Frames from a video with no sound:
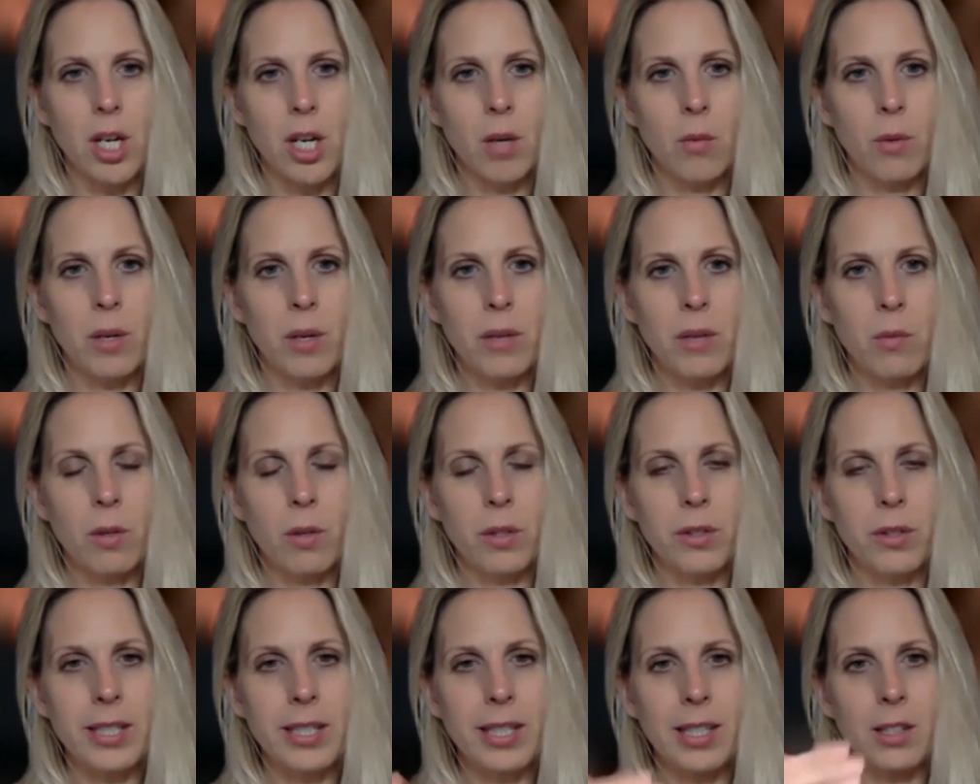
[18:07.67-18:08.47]
with
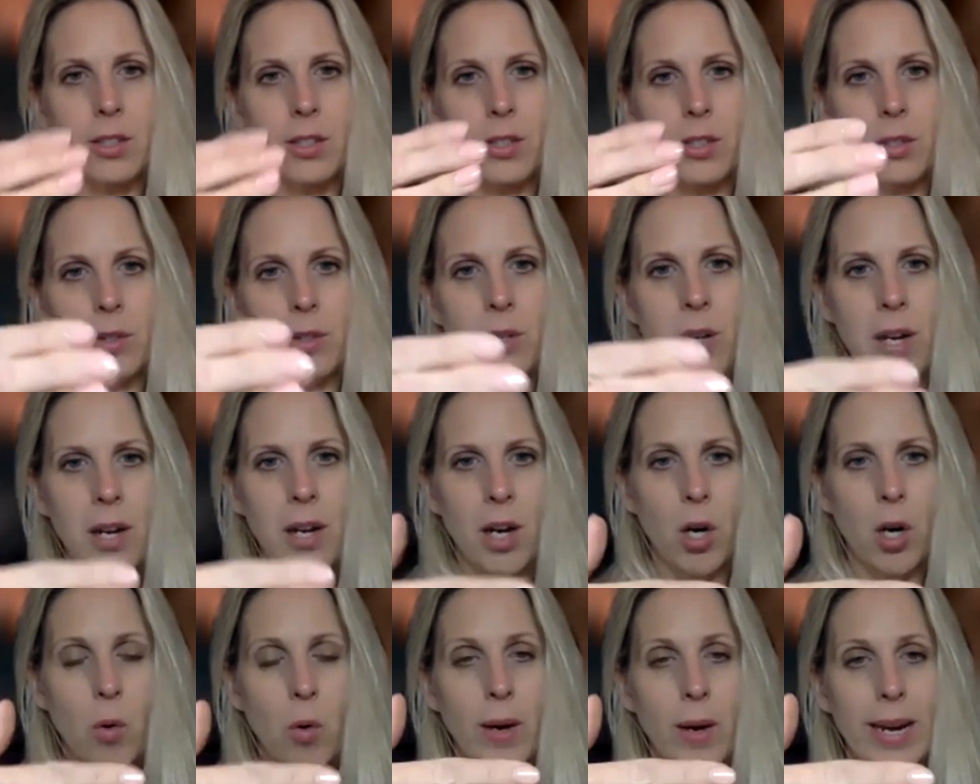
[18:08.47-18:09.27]
wanting to
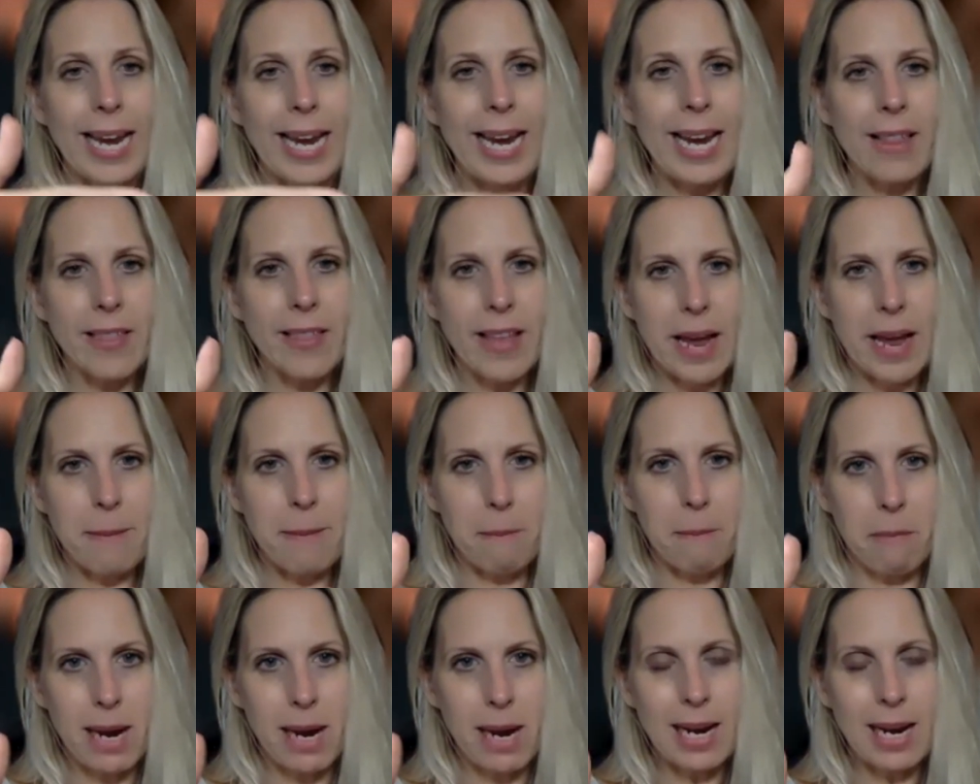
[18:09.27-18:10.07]
create that
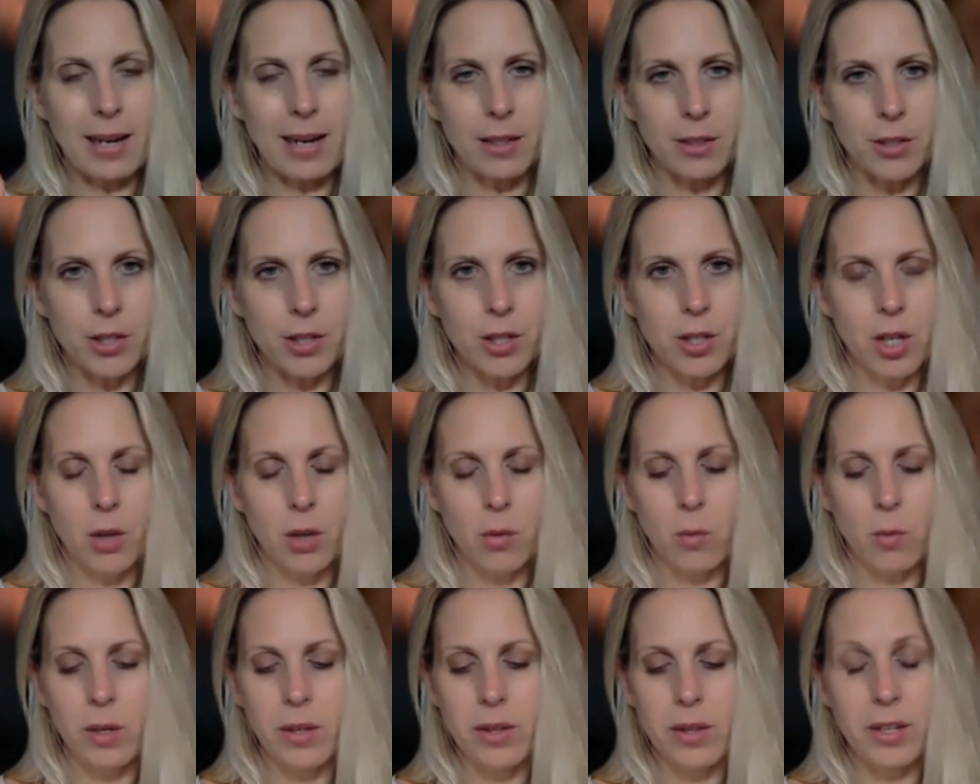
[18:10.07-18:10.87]
match
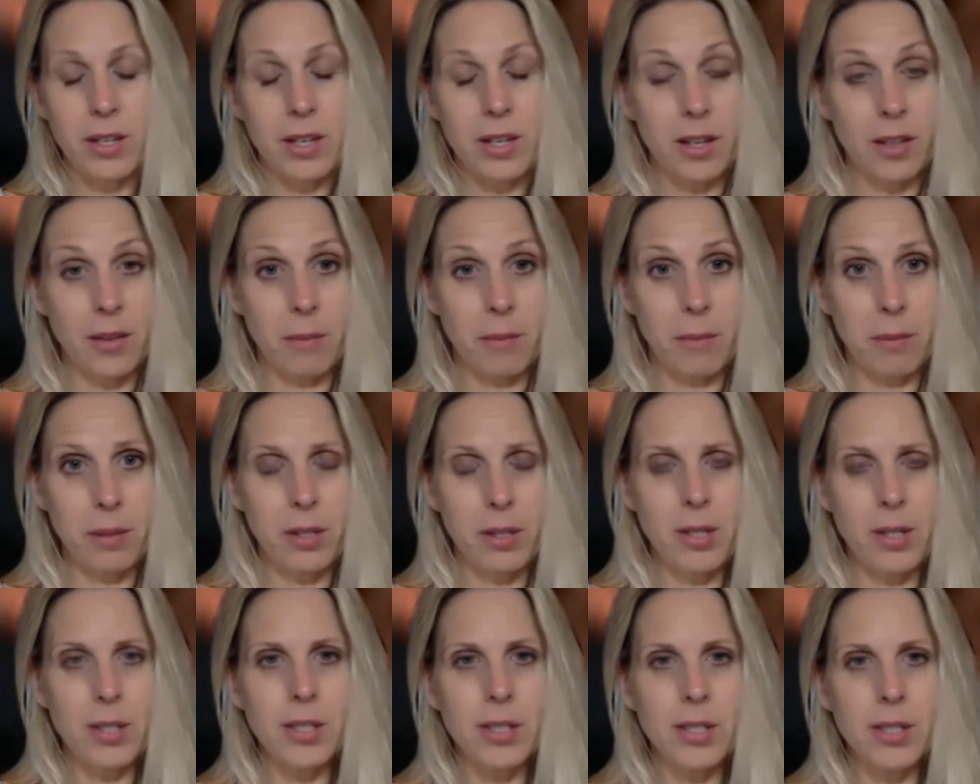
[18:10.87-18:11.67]
with another
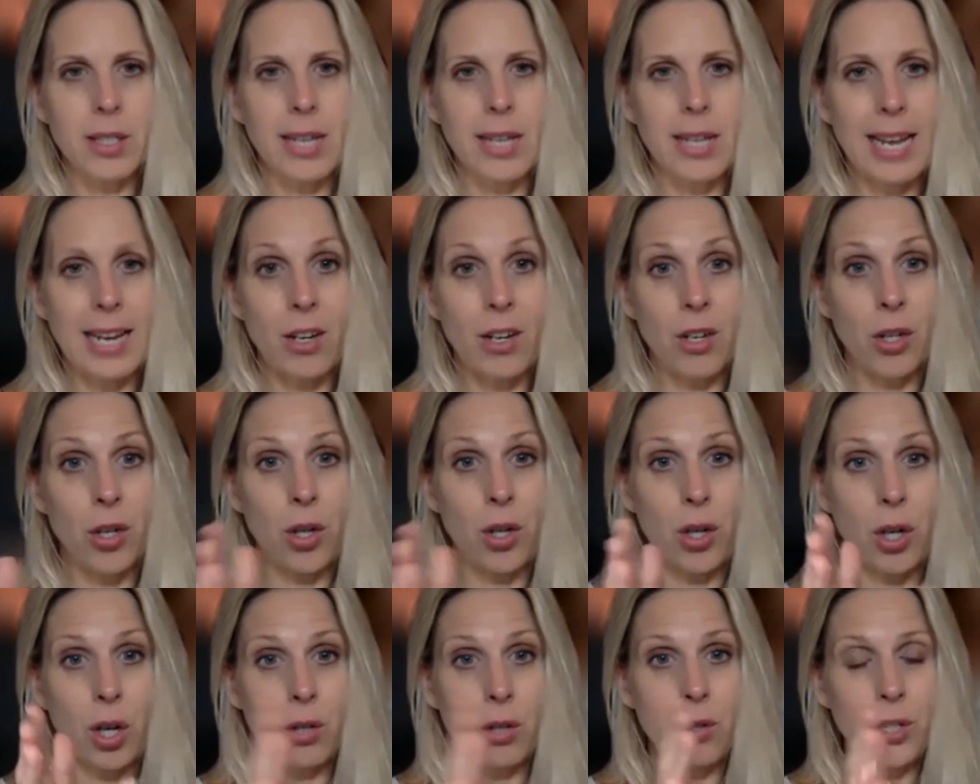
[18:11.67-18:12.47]
person and
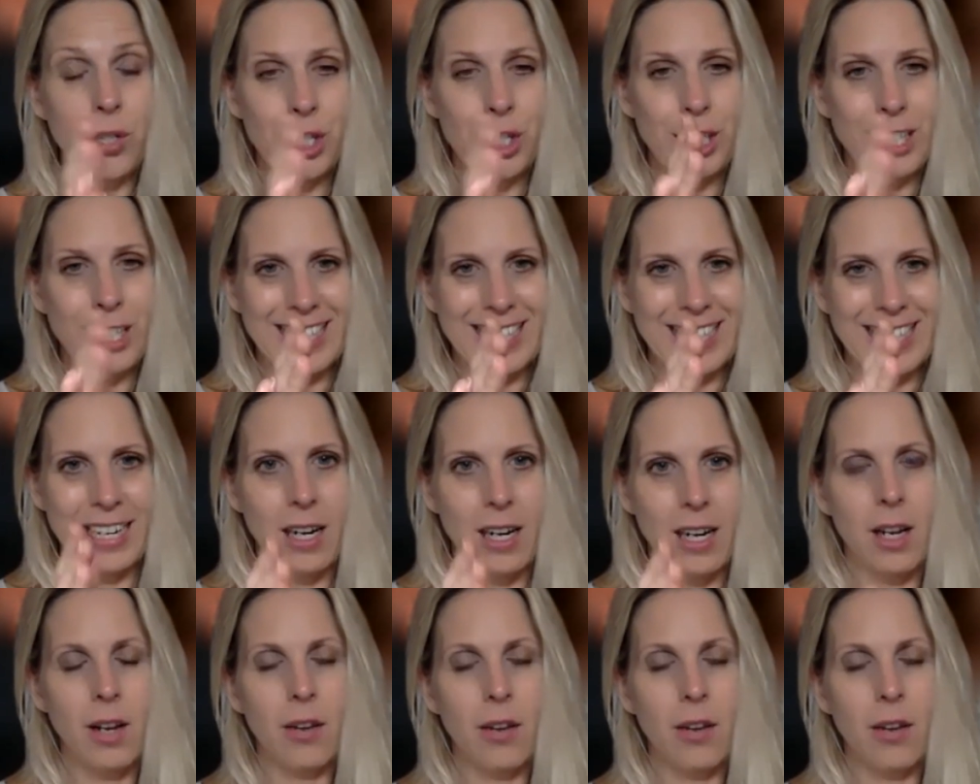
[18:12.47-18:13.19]
negotiate